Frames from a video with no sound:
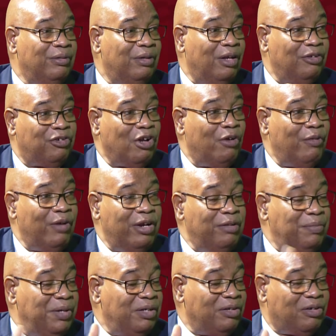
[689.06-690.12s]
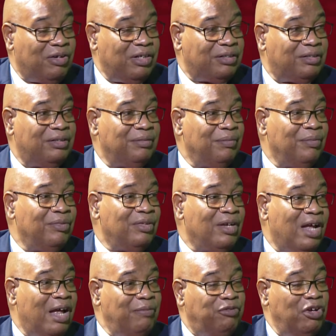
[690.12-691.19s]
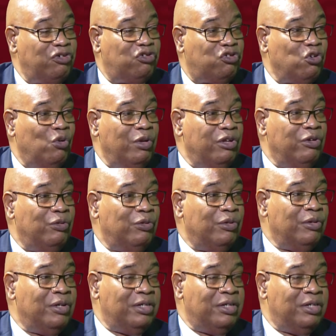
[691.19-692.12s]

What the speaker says: has already been cut. I'm just showing you